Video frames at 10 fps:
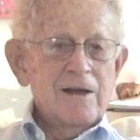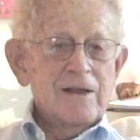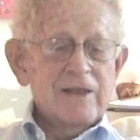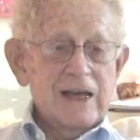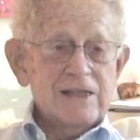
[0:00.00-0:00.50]

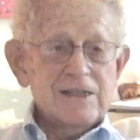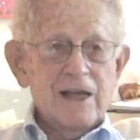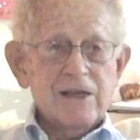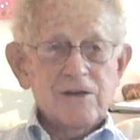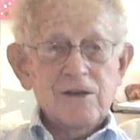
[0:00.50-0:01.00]
things
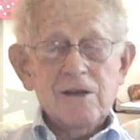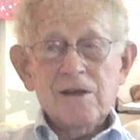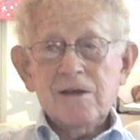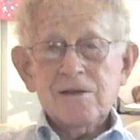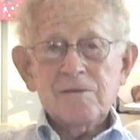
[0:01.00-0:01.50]
like
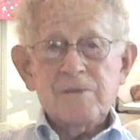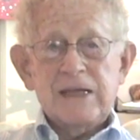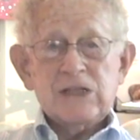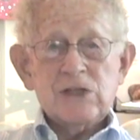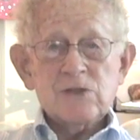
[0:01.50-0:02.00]

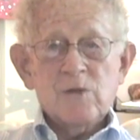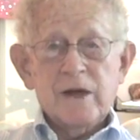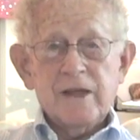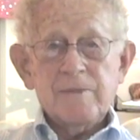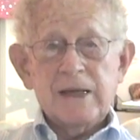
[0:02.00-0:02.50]
beaches
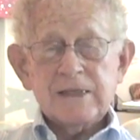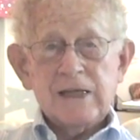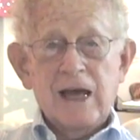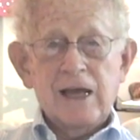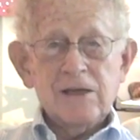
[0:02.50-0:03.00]
where there'd be a
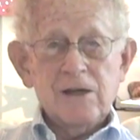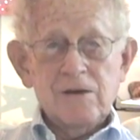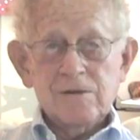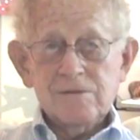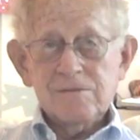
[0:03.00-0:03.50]
sign,
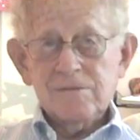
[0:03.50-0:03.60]
no